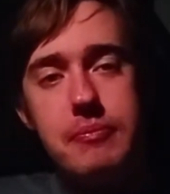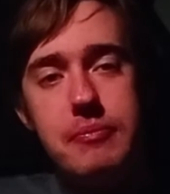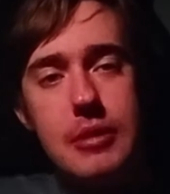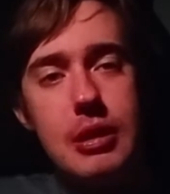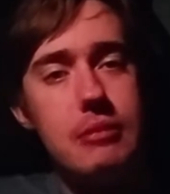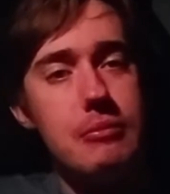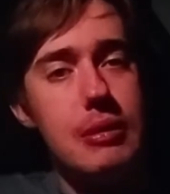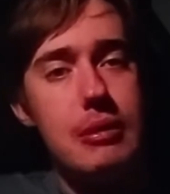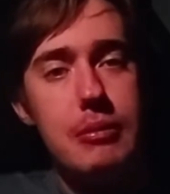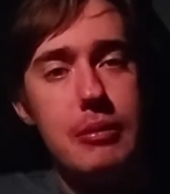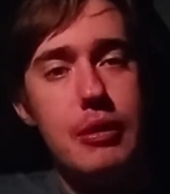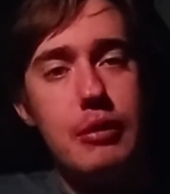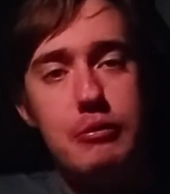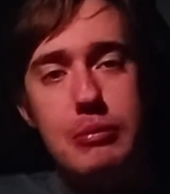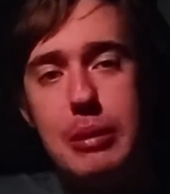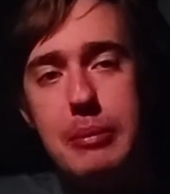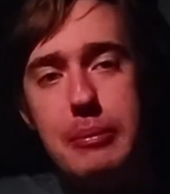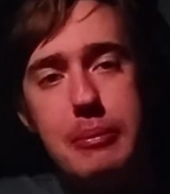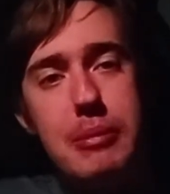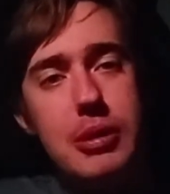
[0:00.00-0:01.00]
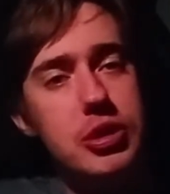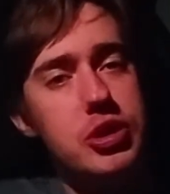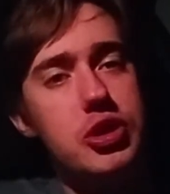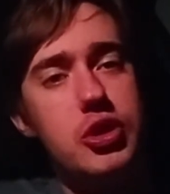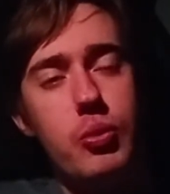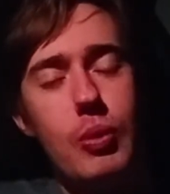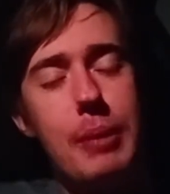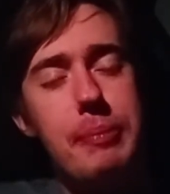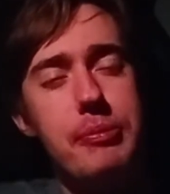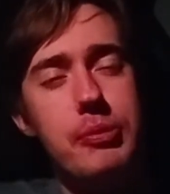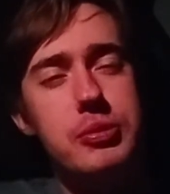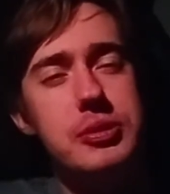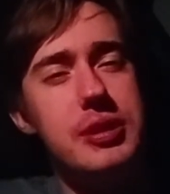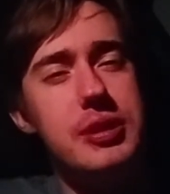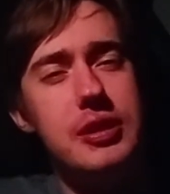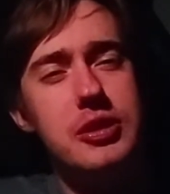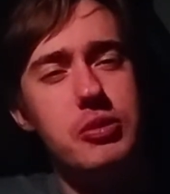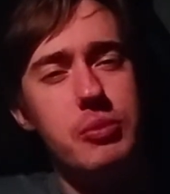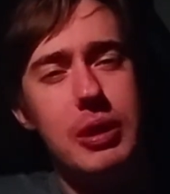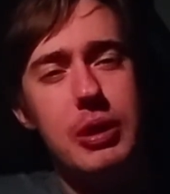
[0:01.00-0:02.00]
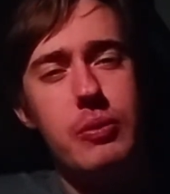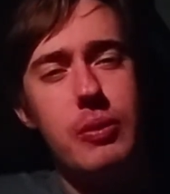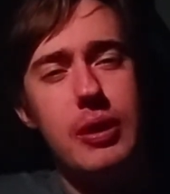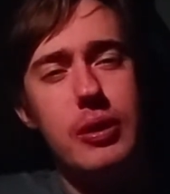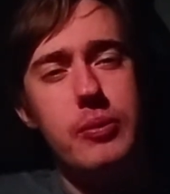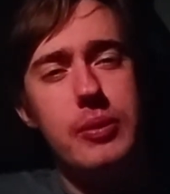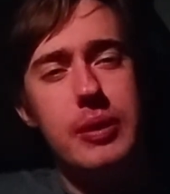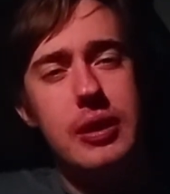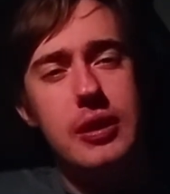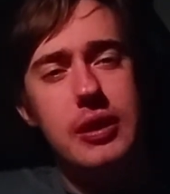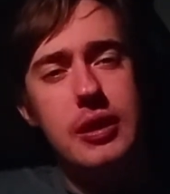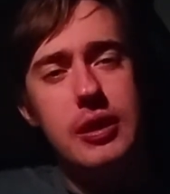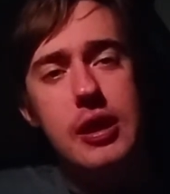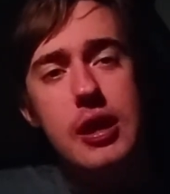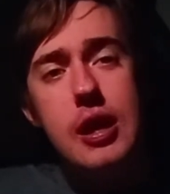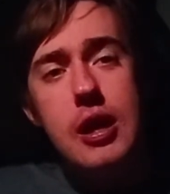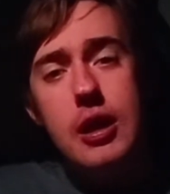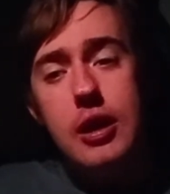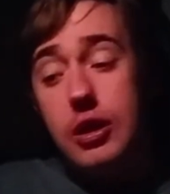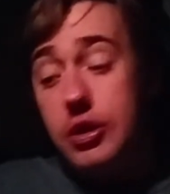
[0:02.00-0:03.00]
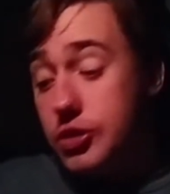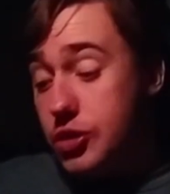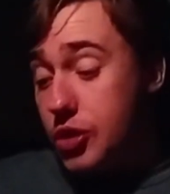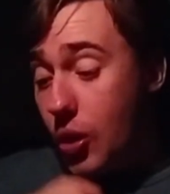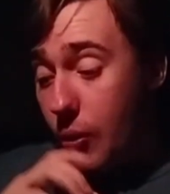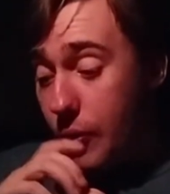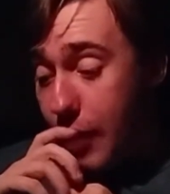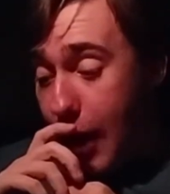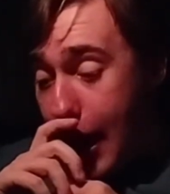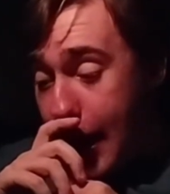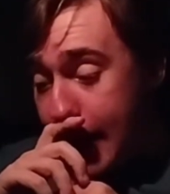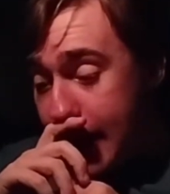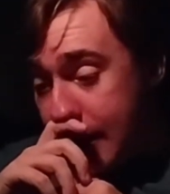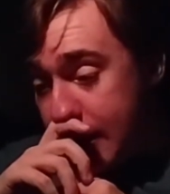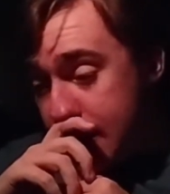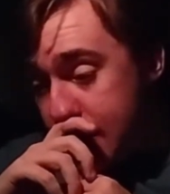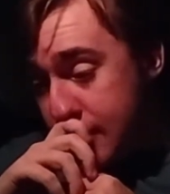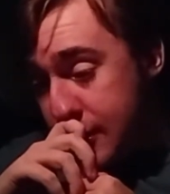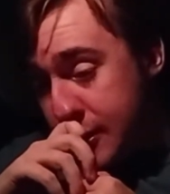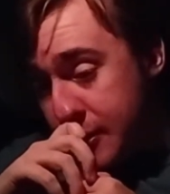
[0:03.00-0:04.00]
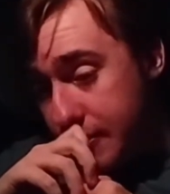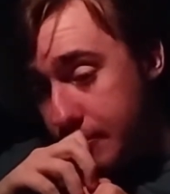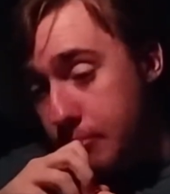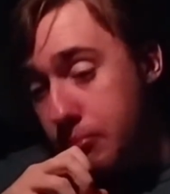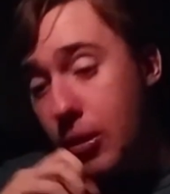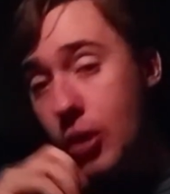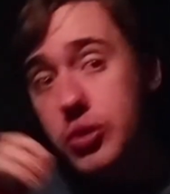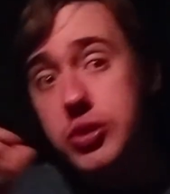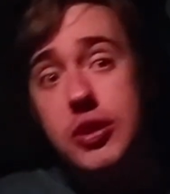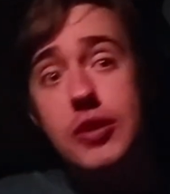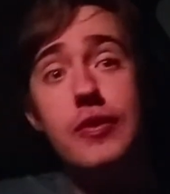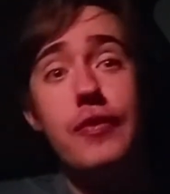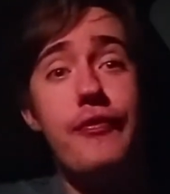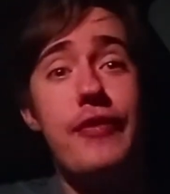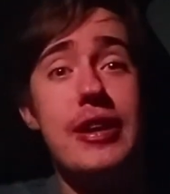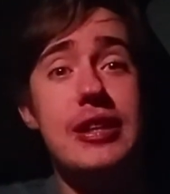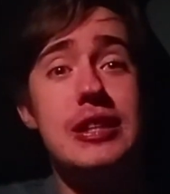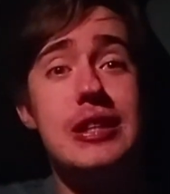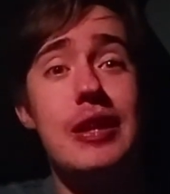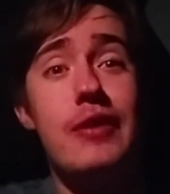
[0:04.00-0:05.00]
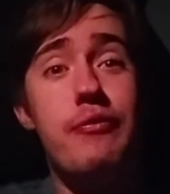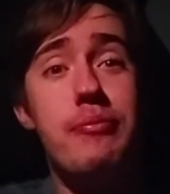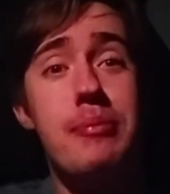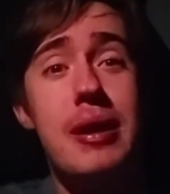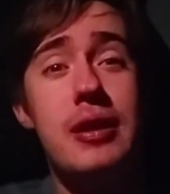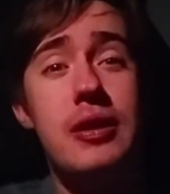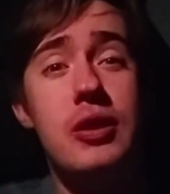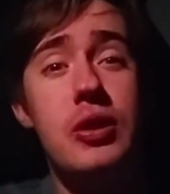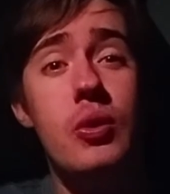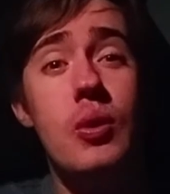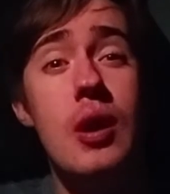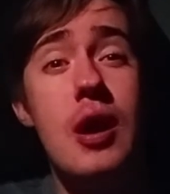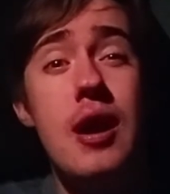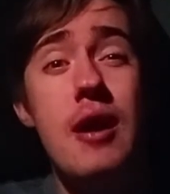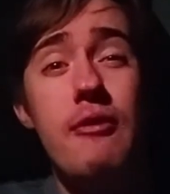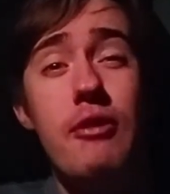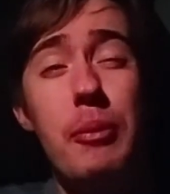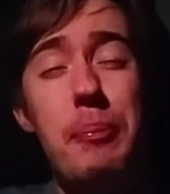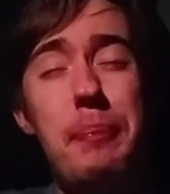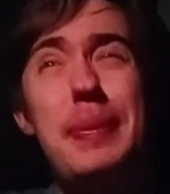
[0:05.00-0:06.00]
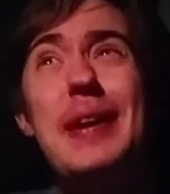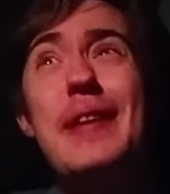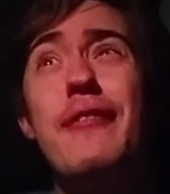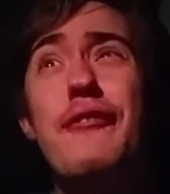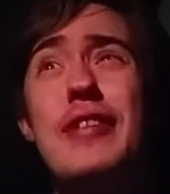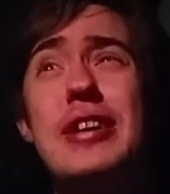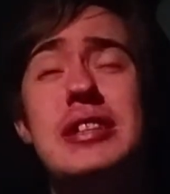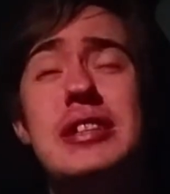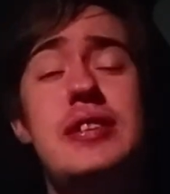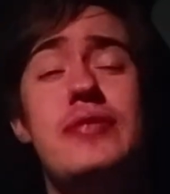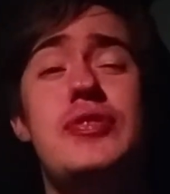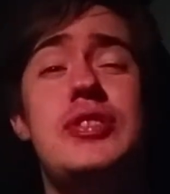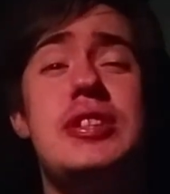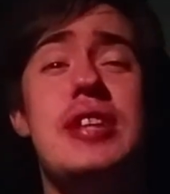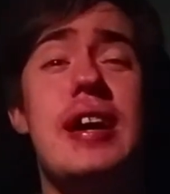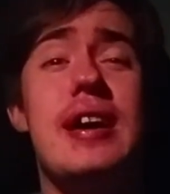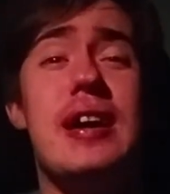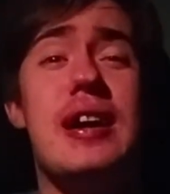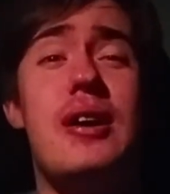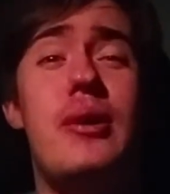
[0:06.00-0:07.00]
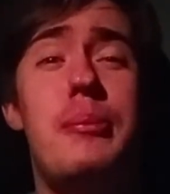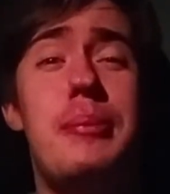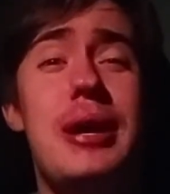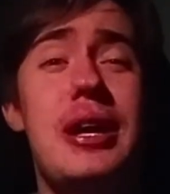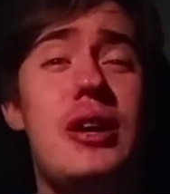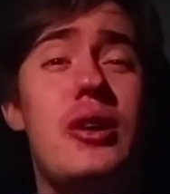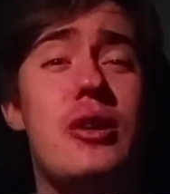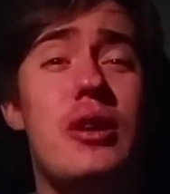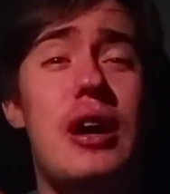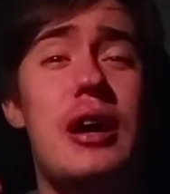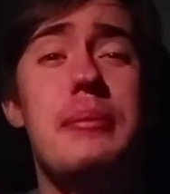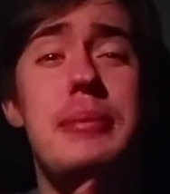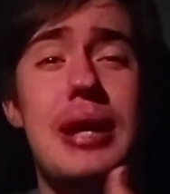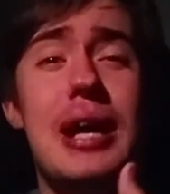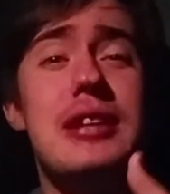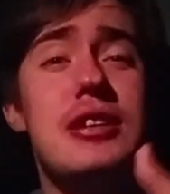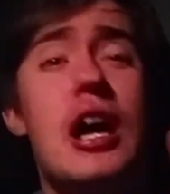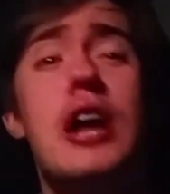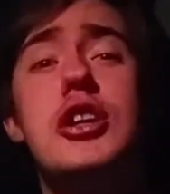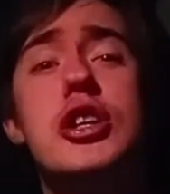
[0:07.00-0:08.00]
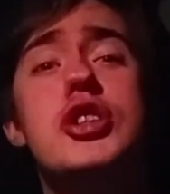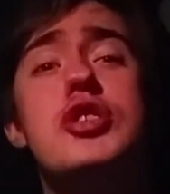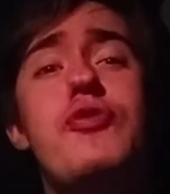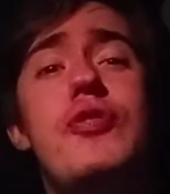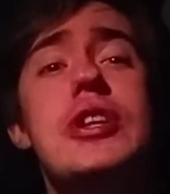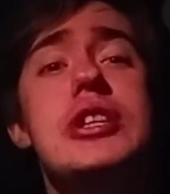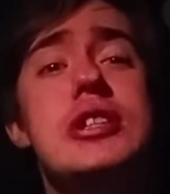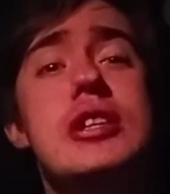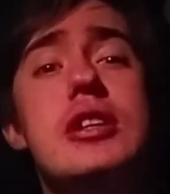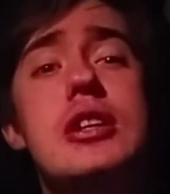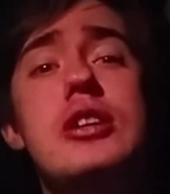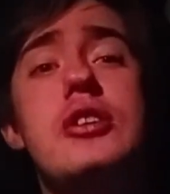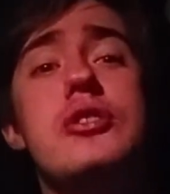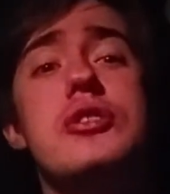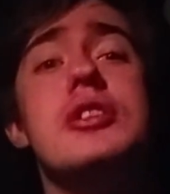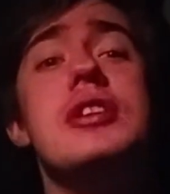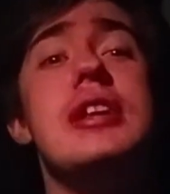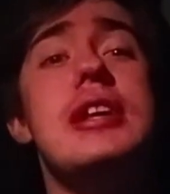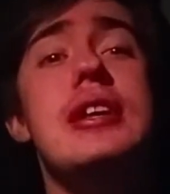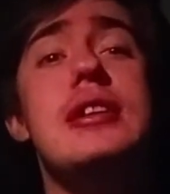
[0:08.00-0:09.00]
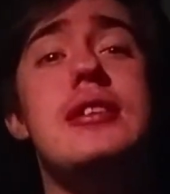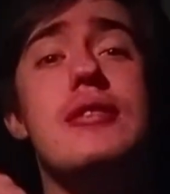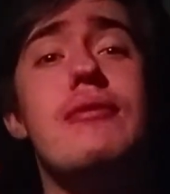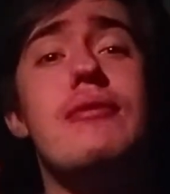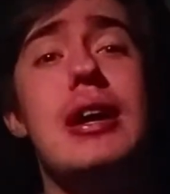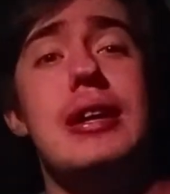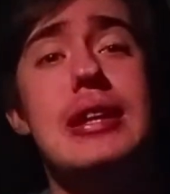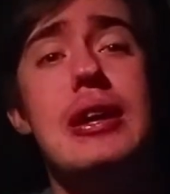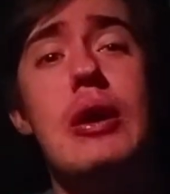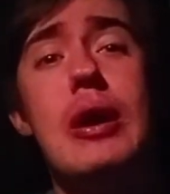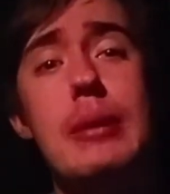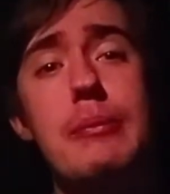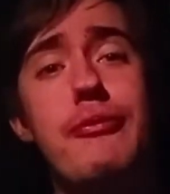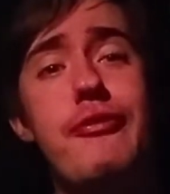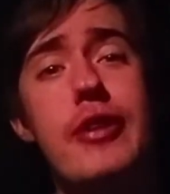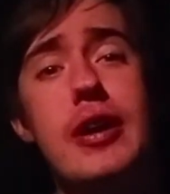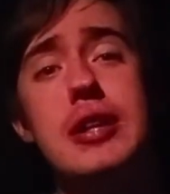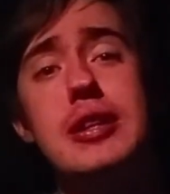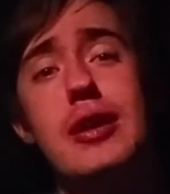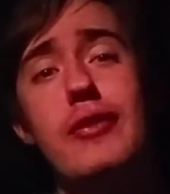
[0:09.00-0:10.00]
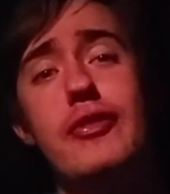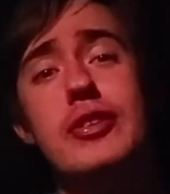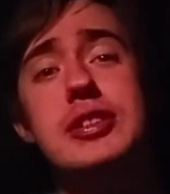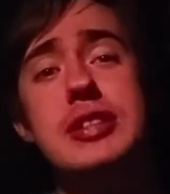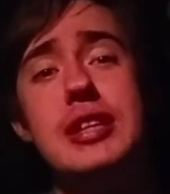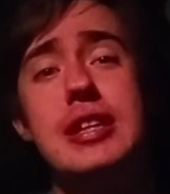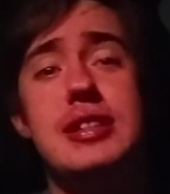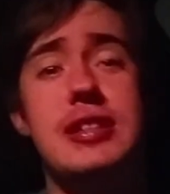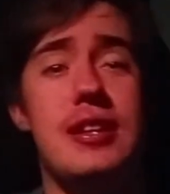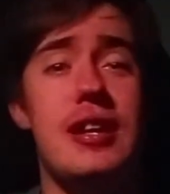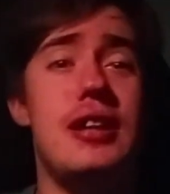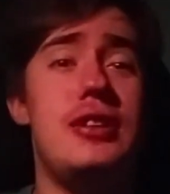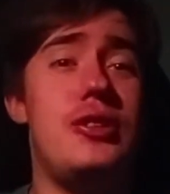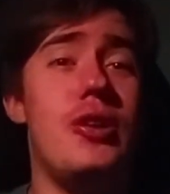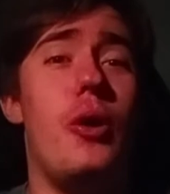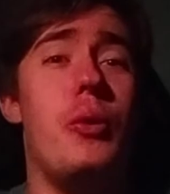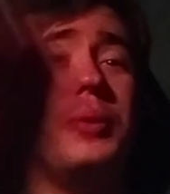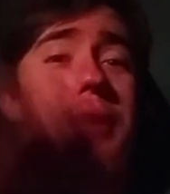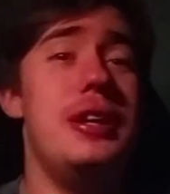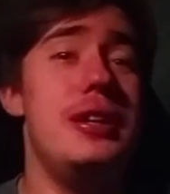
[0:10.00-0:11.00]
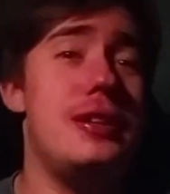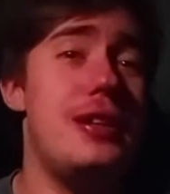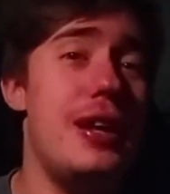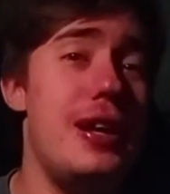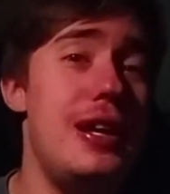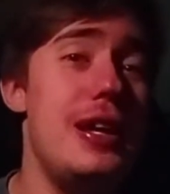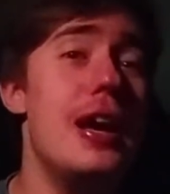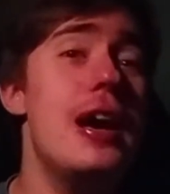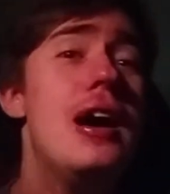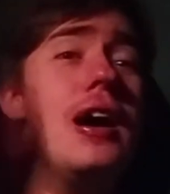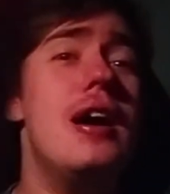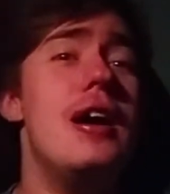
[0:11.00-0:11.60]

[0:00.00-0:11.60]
I managed to wipe those tears away quite quickly. So that is most of the festive menu. The beef festive stack I'll make. I mean, I just physically couldn't eat it right now. I'm fat enough as it is, and I don't need to eat.